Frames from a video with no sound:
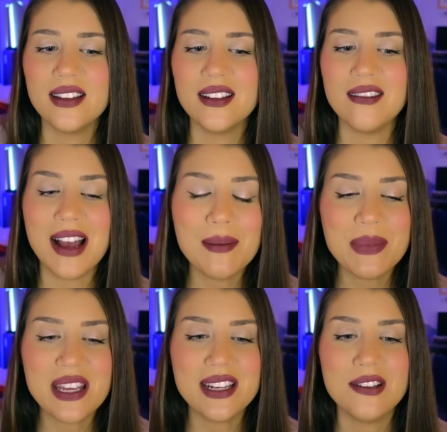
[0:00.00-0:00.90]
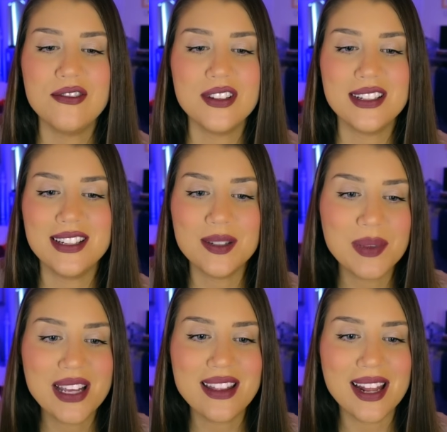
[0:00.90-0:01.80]
you're happy and you just
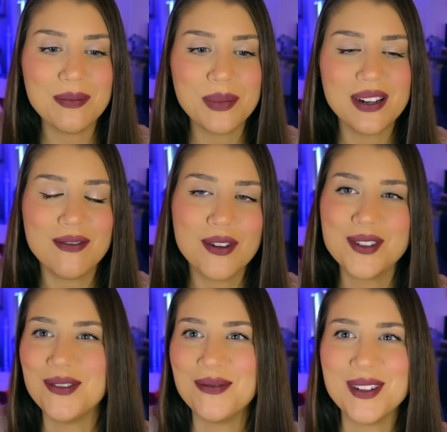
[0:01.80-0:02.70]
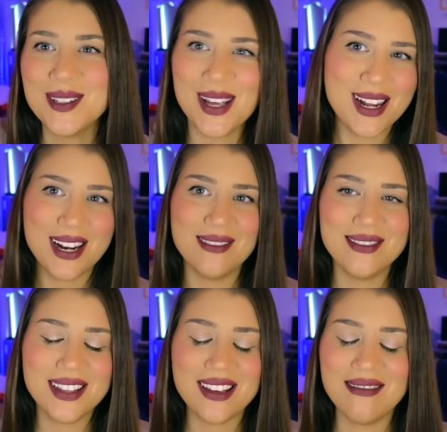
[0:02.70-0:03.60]
display that, but of course when we're sad, I
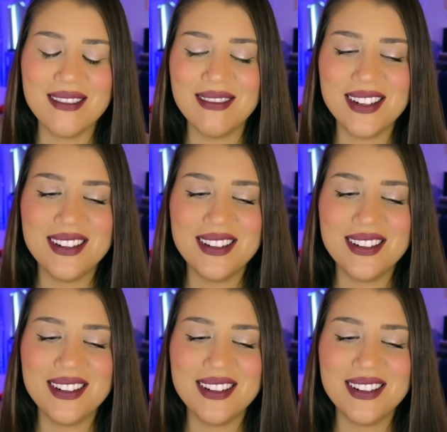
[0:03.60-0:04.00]
don't think we would